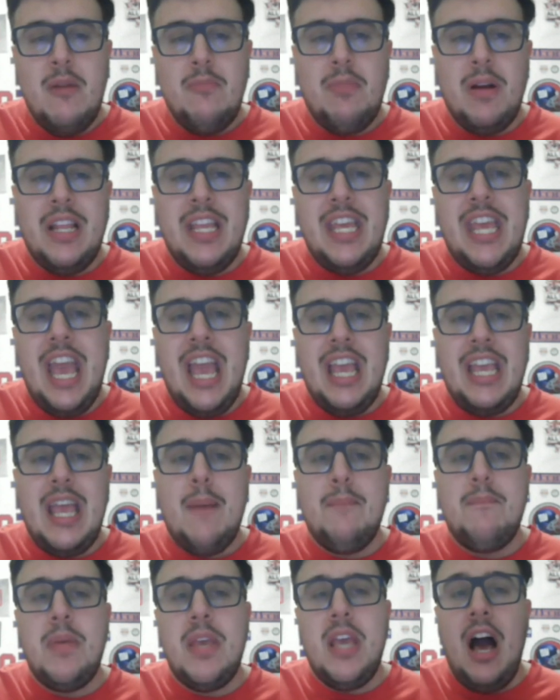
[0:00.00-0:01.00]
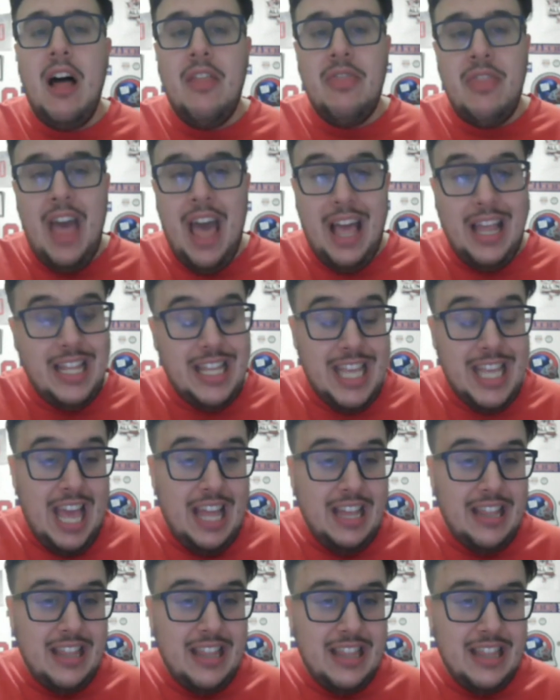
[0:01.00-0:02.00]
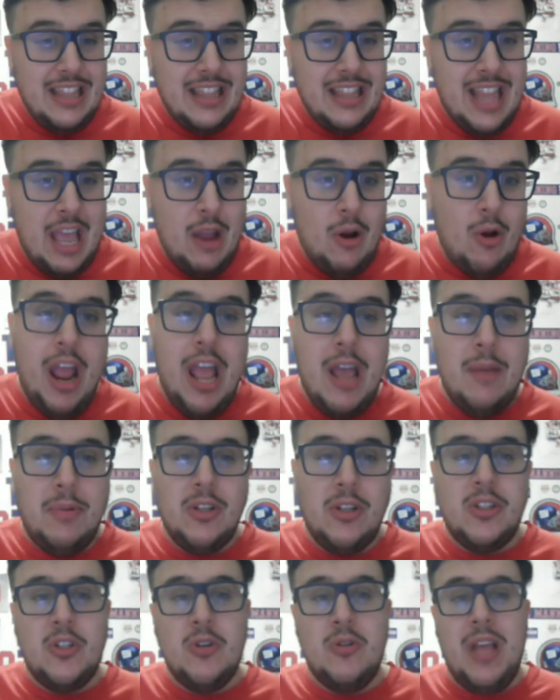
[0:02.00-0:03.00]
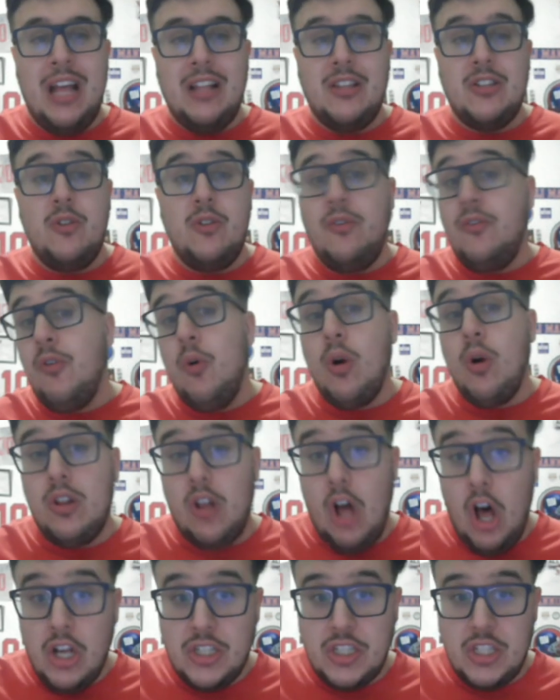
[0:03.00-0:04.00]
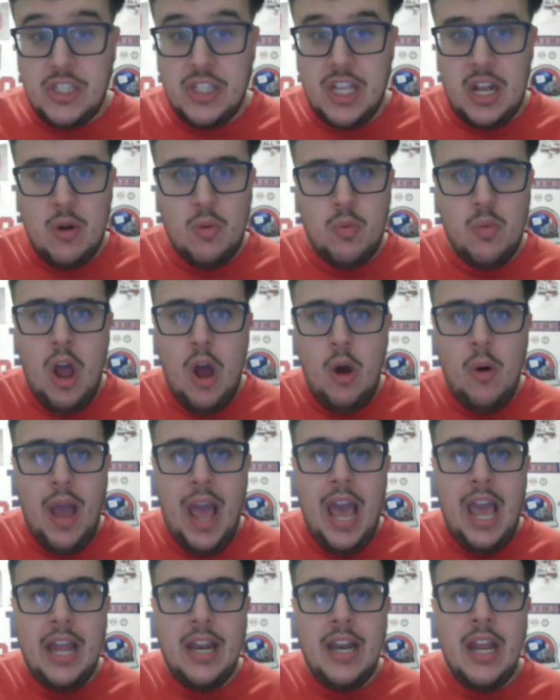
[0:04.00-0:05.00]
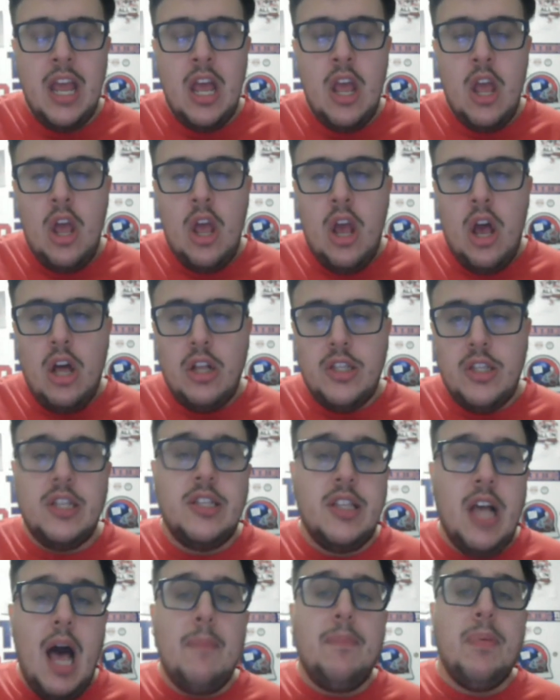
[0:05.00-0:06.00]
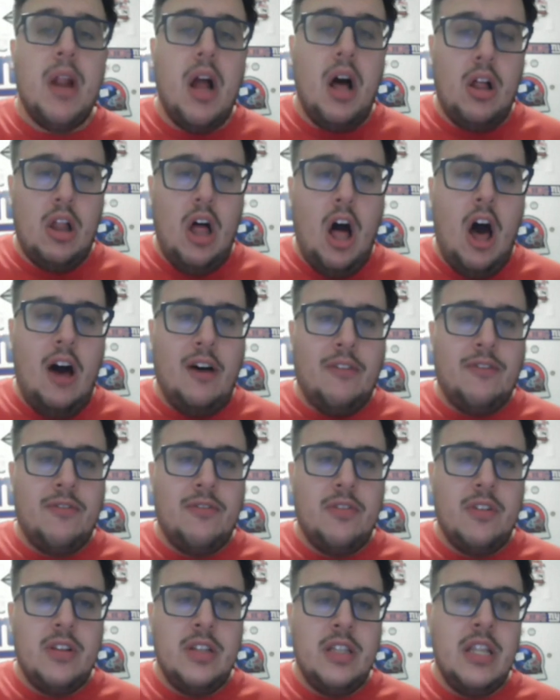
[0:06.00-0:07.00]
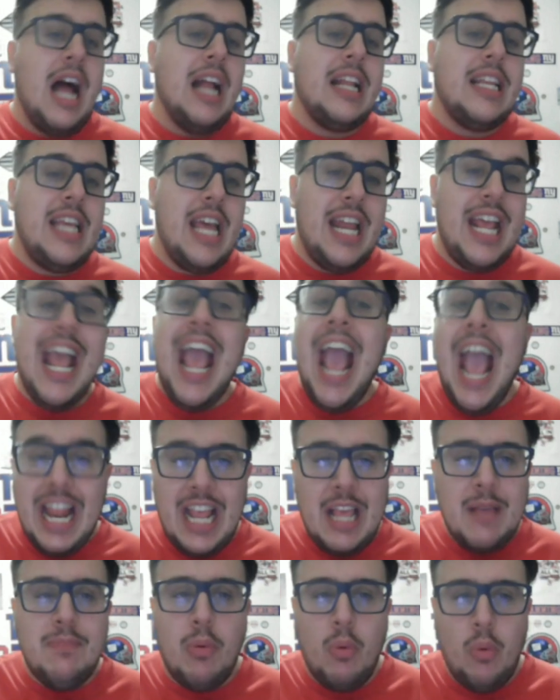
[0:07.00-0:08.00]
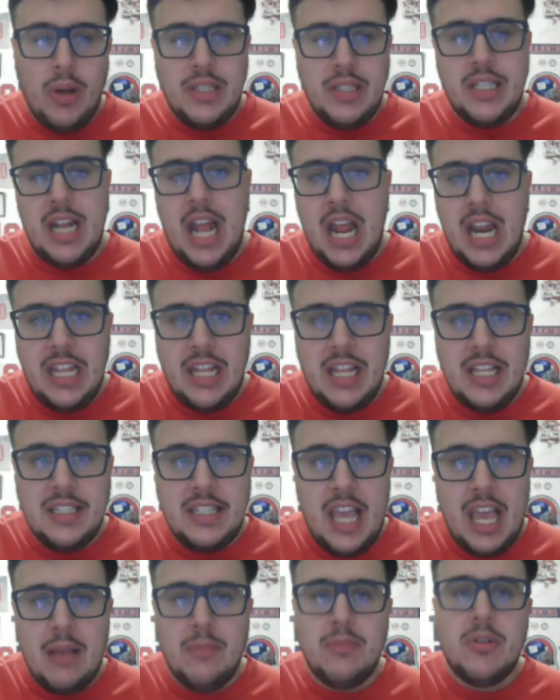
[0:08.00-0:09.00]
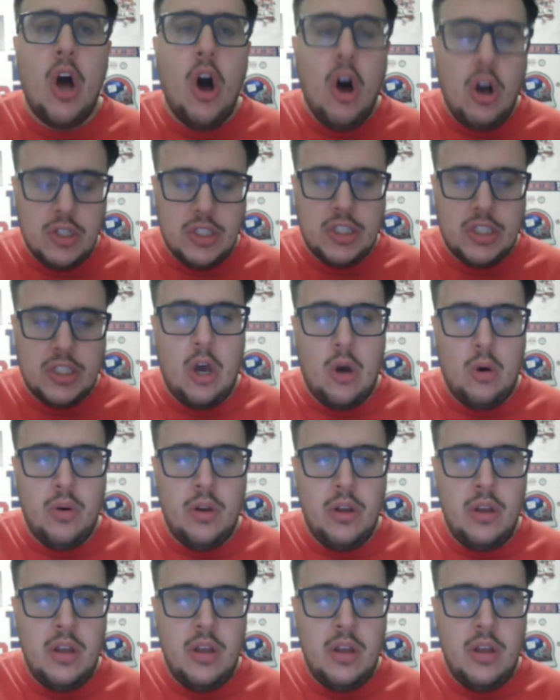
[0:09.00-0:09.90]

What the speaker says: but can't get beyond that, yet they are able to get to 4 losses in a row. And to top it all off, not getting any points in any of these games also